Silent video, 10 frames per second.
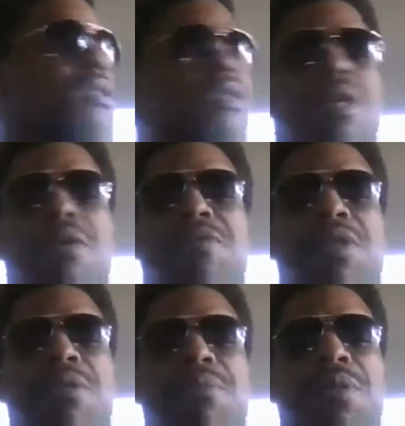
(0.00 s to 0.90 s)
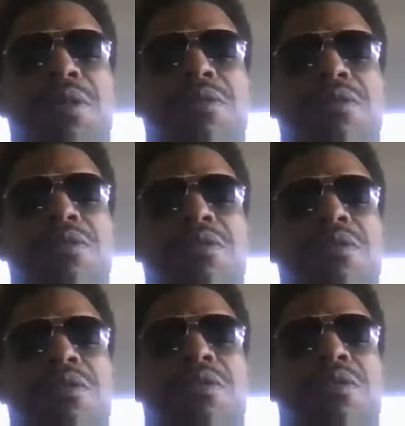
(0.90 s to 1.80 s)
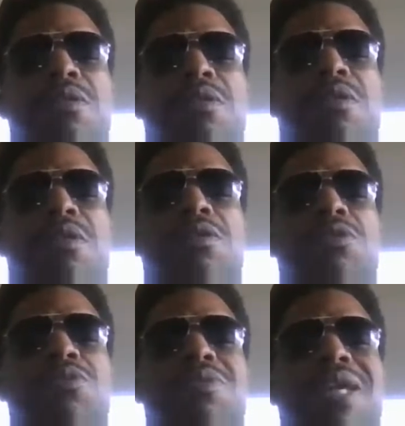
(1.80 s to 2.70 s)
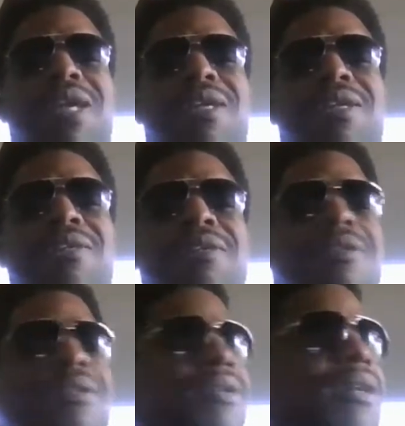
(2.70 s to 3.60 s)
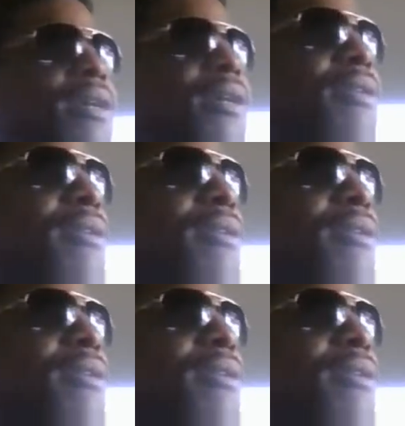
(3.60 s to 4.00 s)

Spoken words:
this off to get mixed today, and